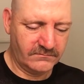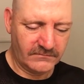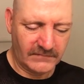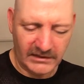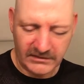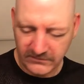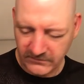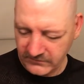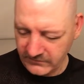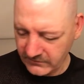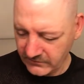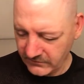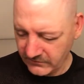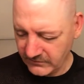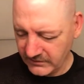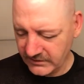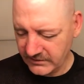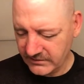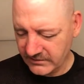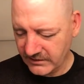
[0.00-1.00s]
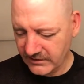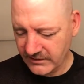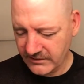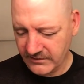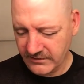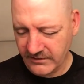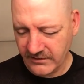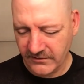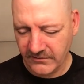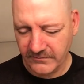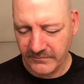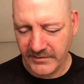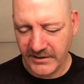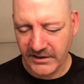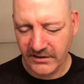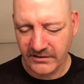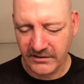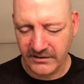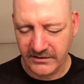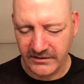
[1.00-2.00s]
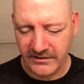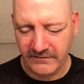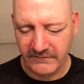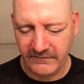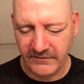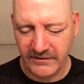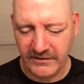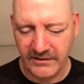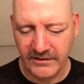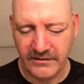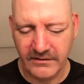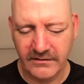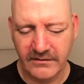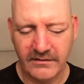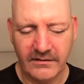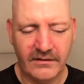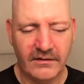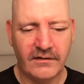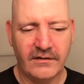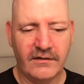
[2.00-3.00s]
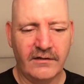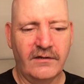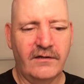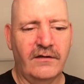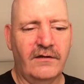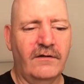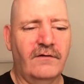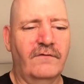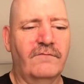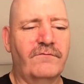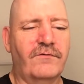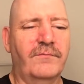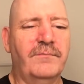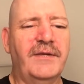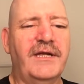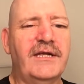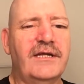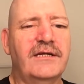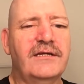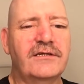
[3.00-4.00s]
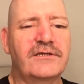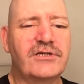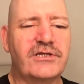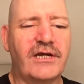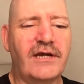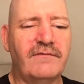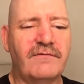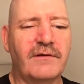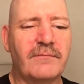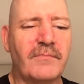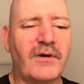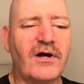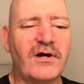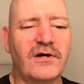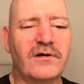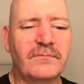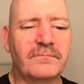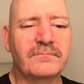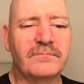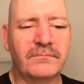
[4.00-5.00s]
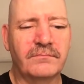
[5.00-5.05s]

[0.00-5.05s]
I do need to get another bottle of Nivea for men shaving balm